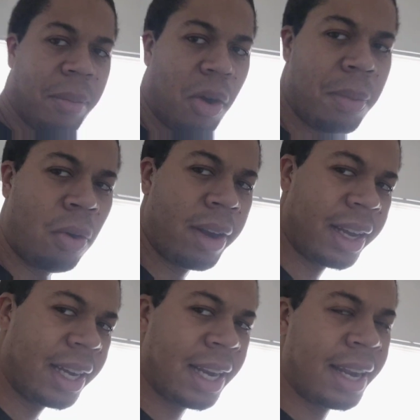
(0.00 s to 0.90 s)
more
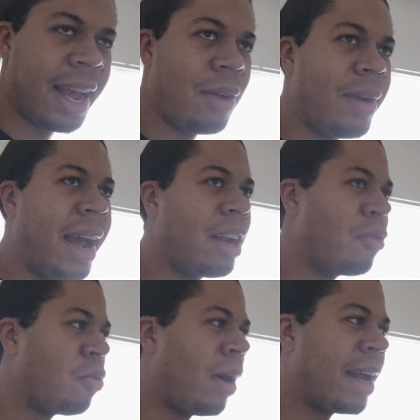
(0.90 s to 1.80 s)
importantly than that, when I had to
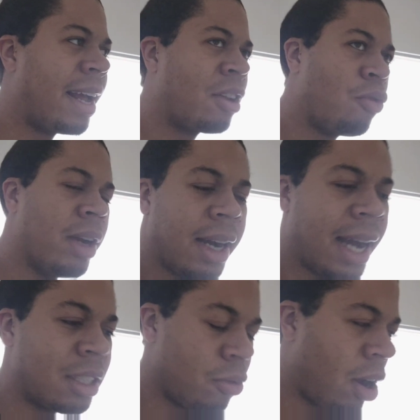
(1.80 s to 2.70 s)
rewind that to
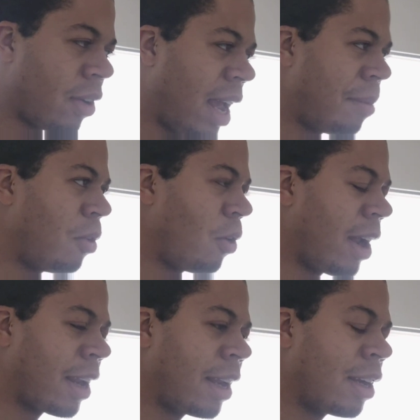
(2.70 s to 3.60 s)
realize Shiraku had new
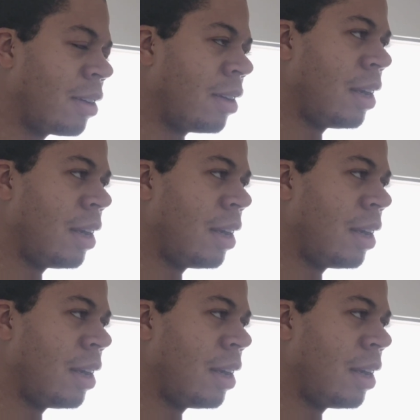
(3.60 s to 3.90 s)
headgear,